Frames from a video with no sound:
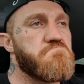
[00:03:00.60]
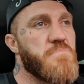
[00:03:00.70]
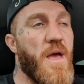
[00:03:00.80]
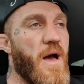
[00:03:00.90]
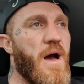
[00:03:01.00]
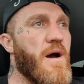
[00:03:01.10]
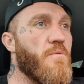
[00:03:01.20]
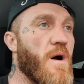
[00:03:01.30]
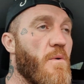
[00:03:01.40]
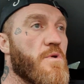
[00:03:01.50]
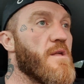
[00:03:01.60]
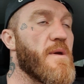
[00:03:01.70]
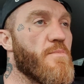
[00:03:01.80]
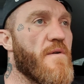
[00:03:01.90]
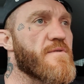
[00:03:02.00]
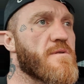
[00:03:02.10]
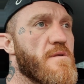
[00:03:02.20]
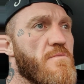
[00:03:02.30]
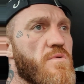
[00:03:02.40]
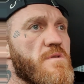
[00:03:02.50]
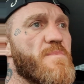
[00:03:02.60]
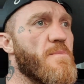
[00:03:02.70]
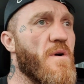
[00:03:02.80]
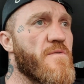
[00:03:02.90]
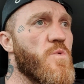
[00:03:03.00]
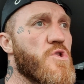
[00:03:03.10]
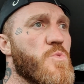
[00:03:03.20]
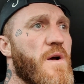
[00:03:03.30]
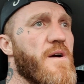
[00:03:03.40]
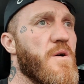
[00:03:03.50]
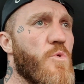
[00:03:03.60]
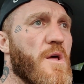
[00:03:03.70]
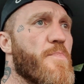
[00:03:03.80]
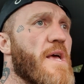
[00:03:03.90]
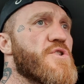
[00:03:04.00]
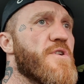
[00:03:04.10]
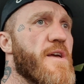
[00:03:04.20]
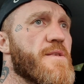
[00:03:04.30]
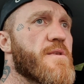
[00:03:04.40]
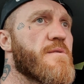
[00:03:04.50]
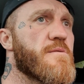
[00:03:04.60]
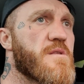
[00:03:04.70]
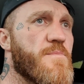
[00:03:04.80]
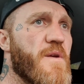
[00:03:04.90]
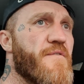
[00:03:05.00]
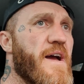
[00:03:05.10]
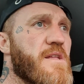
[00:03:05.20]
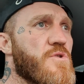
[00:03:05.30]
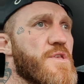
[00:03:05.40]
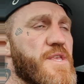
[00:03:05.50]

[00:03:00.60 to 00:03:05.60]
yeah, I wouldn't have been bothered. Whatsoever. And what a pleasure it is to be fighting on the